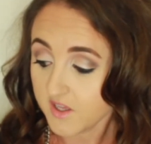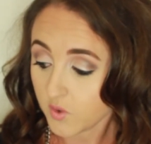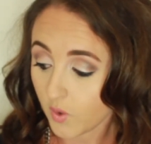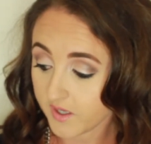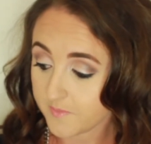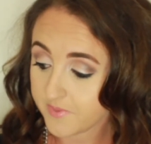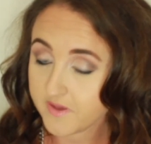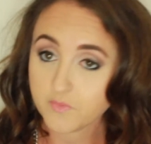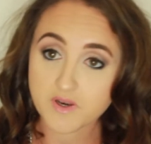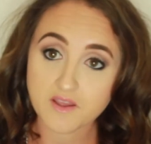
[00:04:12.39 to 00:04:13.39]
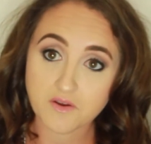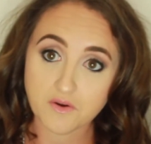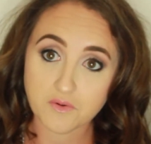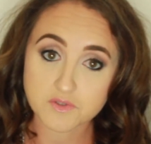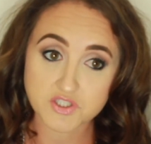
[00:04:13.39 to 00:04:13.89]
quite a bit when I
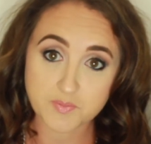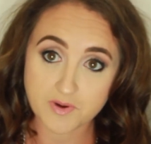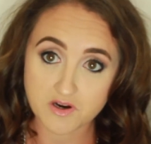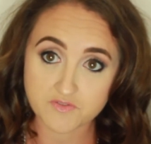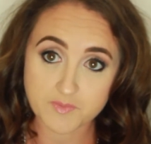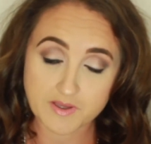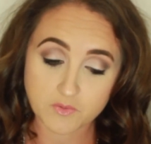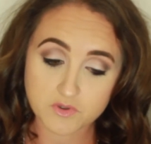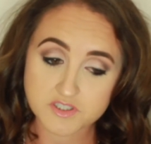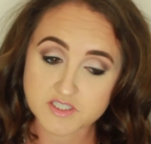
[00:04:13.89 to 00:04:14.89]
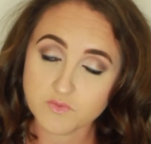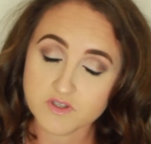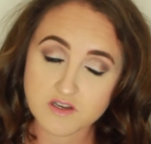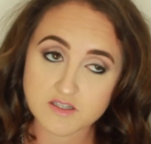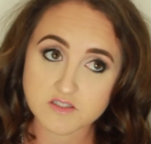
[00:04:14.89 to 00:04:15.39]
go to the barn for my horse and
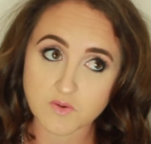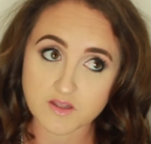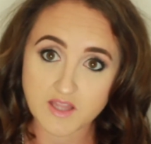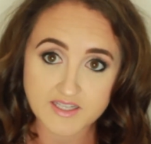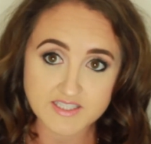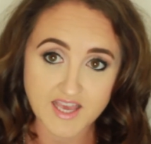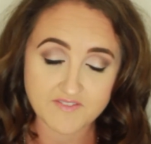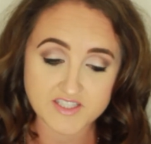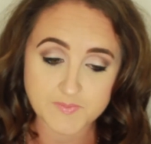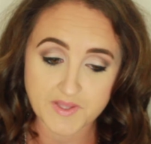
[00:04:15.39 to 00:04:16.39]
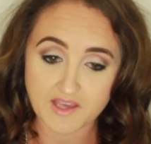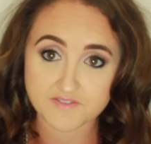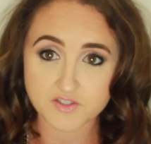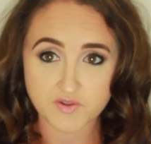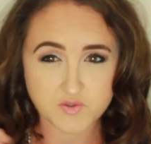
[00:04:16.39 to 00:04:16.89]
whatnot, so I like to have SPF.
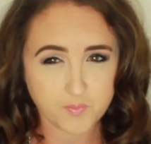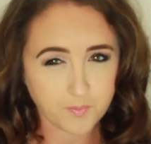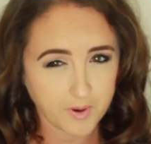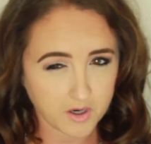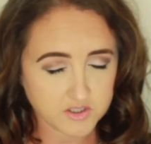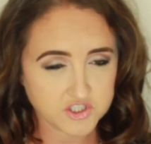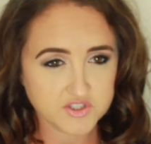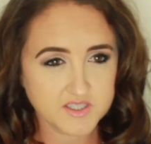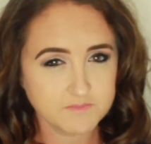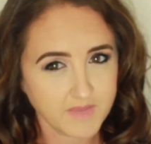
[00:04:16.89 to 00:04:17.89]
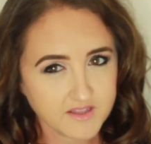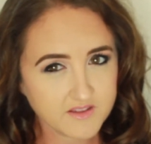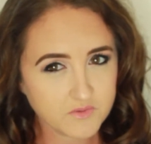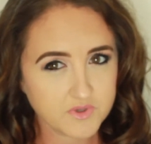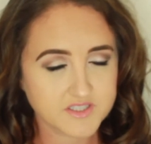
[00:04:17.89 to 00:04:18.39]
So that's mainly
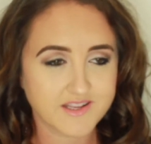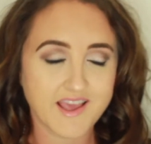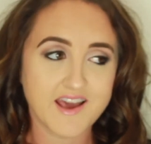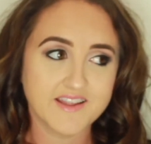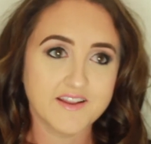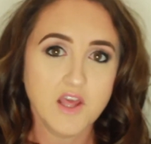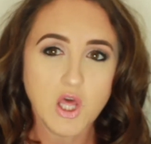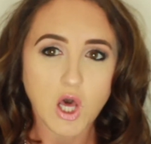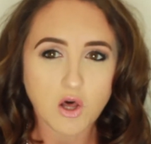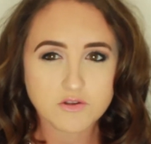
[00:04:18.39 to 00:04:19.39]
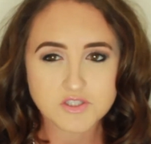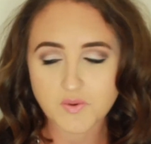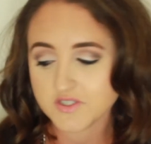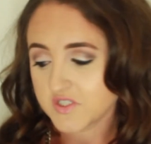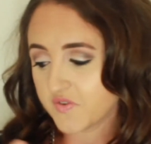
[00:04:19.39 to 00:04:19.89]
the reason I add it. Also,
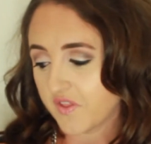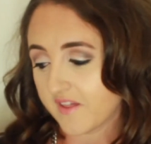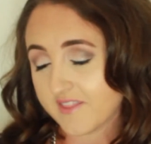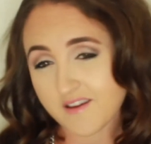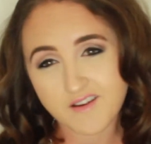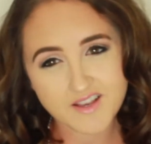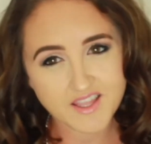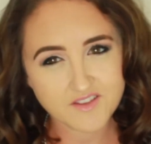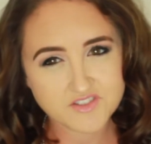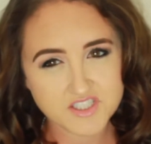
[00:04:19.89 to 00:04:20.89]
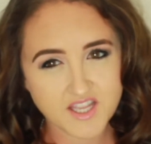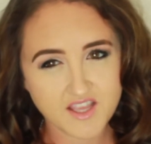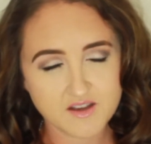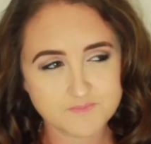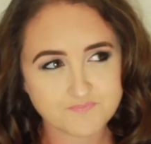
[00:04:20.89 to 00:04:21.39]
I just feel like that kind of gives it
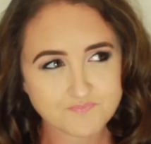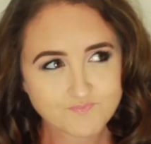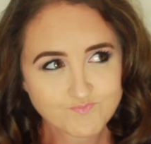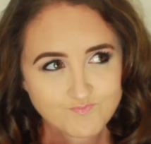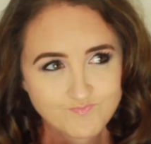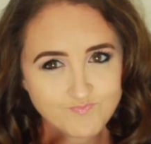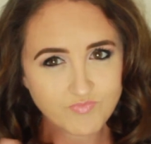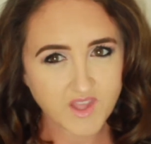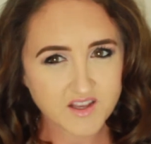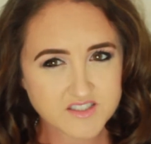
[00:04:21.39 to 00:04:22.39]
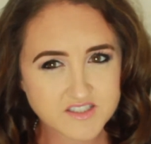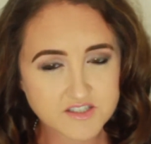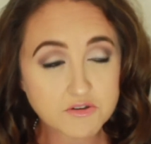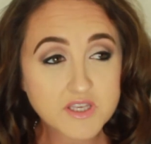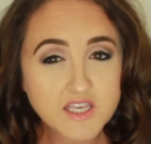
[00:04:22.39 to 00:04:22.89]
a
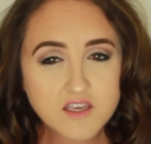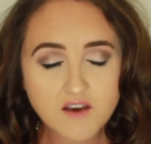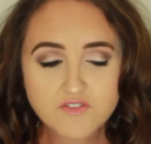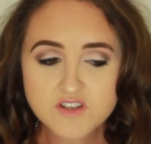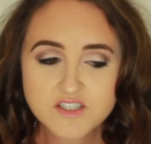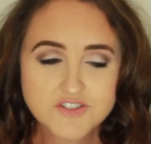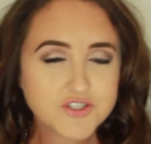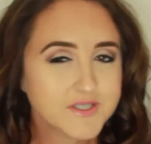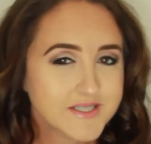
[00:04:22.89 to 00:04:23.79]
silky coverage.